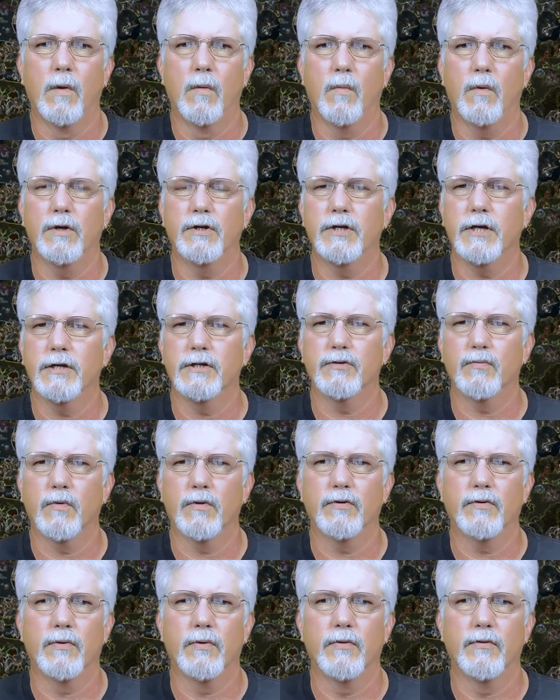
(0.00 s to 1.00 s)
which, as
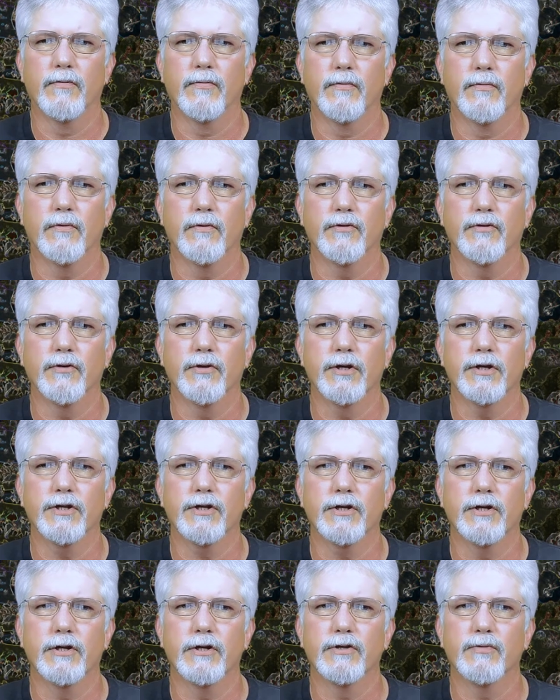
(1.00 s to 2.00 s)
we're told through the
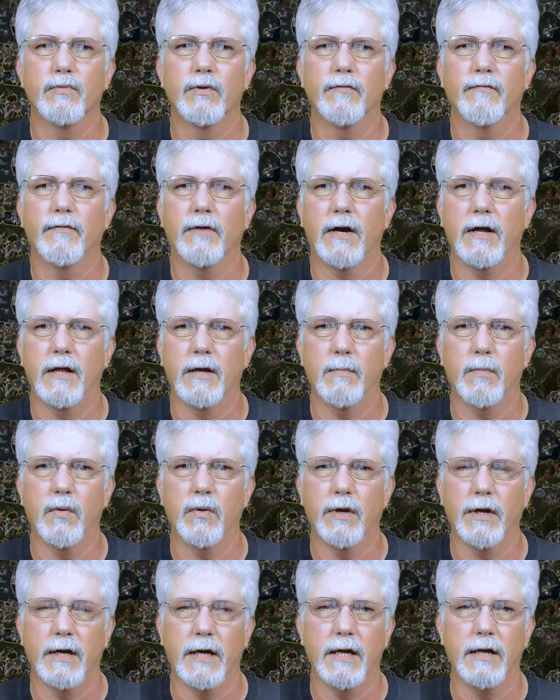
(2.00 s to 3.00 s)
tradition, is what finally
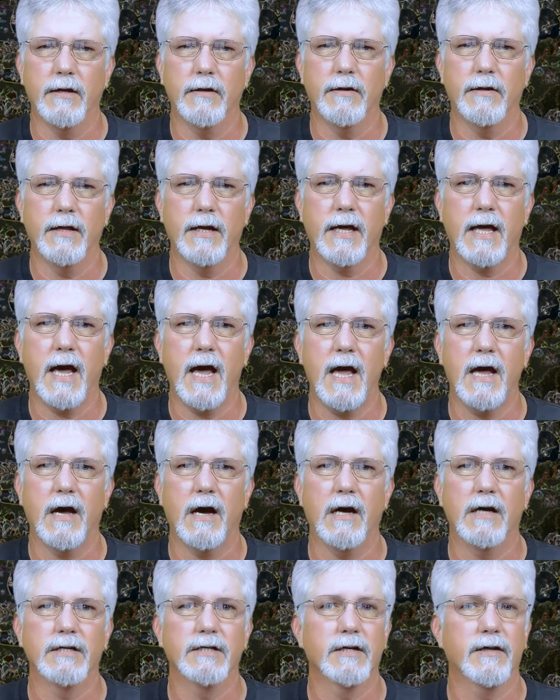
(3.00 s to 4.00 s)
put an end to the
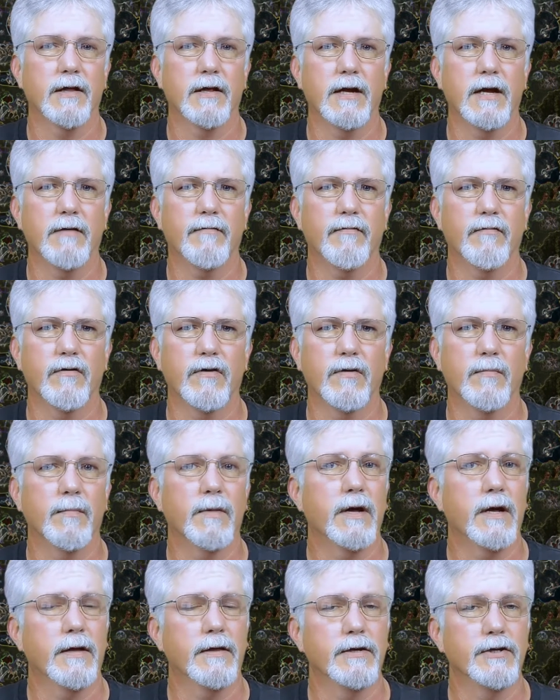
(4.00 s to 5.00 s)
chaos of the Nephilim
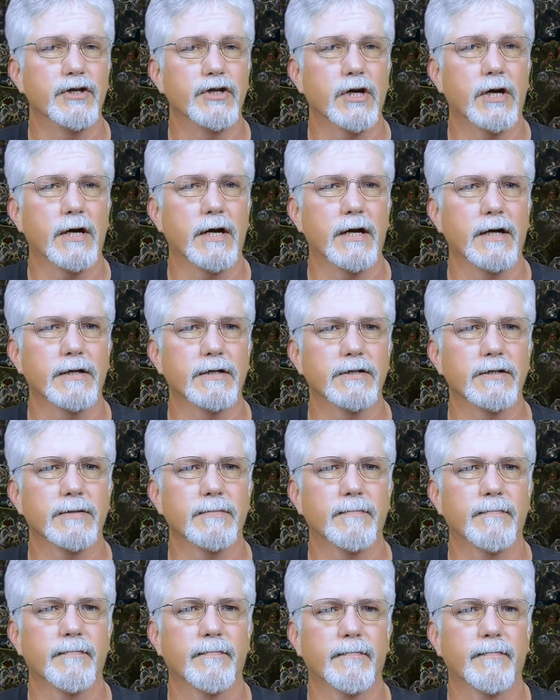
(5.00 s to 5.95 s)
and the giants.